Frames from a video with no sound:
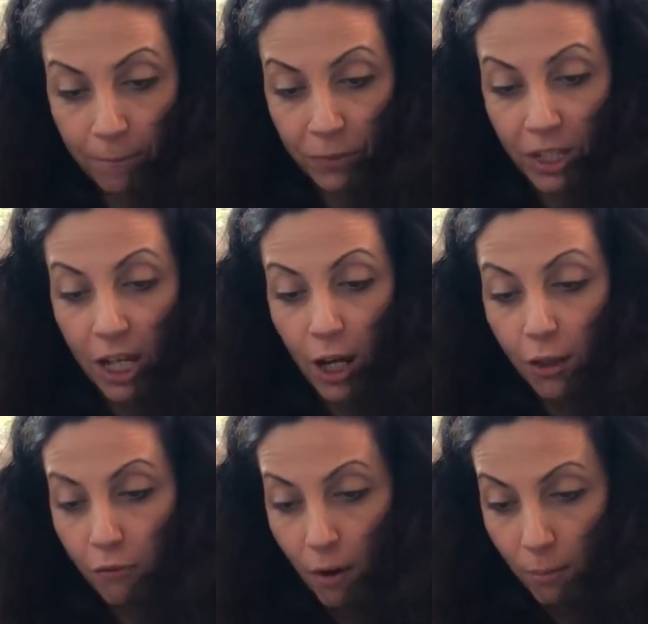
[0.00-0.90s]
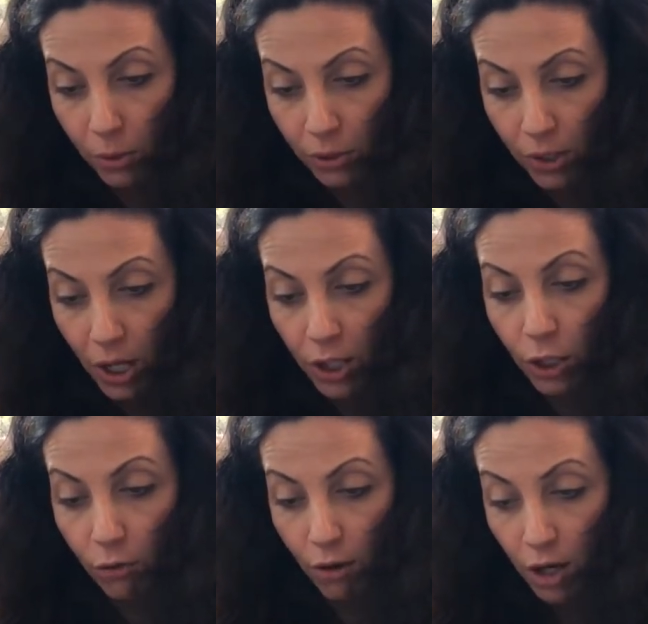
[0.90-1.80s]
The earth rumbled, the
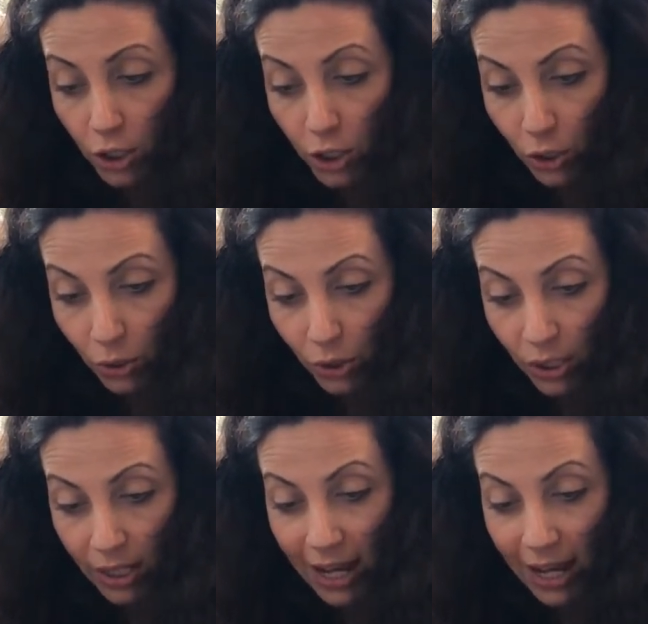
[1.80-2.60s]
grass shook,